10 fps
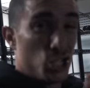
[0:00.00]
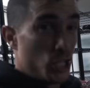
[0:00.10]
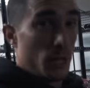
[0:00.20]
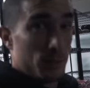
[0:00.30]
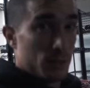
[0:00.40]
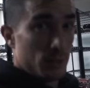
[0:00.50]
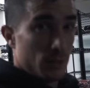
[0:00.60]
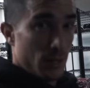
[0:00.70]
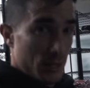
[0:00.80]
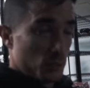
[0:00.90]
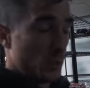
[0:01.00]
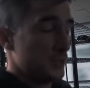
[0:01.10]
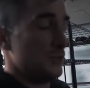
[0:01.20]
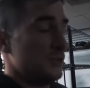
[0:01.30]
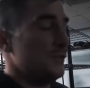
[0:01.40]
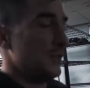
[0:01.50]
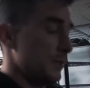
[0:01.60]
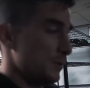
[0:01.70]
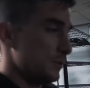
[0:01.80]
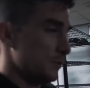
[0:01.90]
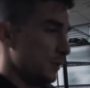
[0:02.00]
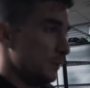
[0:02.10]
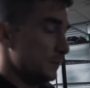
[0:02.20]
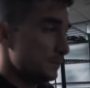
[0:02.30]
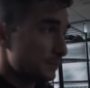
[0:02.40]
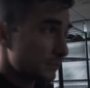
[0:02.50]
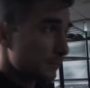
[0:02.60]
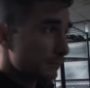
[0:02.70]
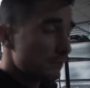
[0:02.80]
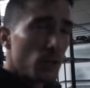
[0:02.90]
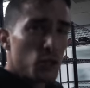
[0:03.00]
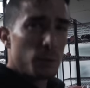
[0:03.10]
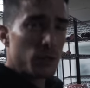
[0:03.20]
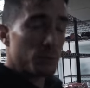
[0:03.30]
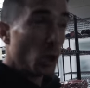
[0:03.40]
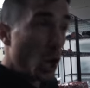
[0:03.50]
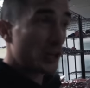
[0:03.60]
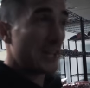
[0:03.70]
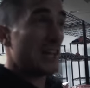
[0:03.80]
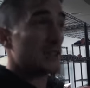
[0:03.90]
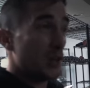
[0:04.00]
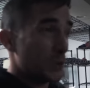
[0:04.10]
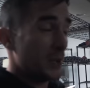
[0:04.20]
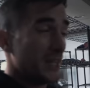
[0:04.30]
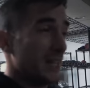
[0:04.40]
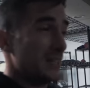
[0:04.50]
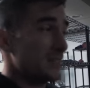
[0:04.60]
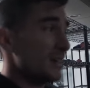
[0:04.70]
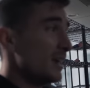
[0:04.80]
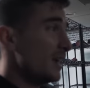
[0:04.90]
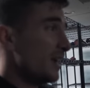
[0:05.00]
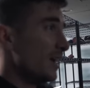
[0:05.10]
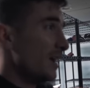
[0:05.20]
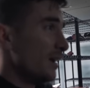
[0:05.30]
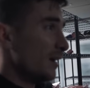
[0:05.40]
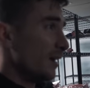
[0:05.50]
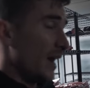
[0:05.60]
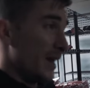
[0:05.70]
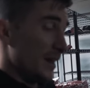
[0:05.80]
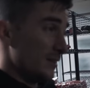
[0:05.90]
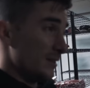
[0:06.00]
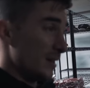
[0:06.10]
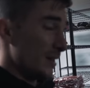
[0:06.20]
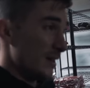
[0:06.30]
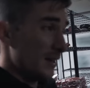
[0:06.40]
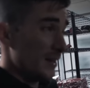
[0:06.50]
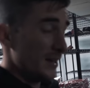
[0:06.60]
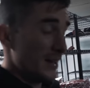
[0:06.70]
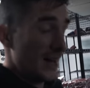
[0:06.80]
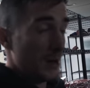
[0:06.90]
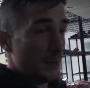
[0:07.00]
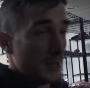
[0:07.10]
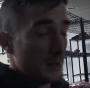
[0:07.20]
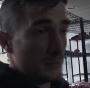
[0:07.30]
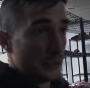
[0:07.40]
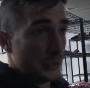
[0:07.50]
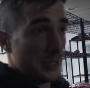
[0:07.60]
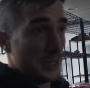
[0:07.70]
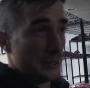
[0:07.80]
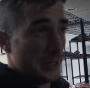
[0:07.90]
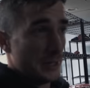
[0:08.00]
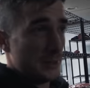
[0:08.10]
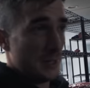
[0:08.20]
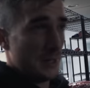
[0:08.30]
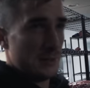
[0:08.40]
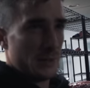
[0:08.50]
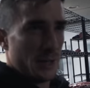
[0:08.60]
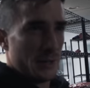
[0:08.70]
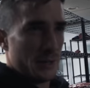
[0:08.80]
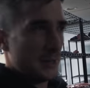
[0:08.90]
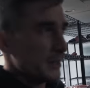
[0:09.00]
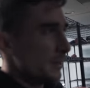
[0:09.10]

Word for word: shipped as you're watching this video. So it's been some long days, long weekends, and now I'm, I'm really hungry and, and tired.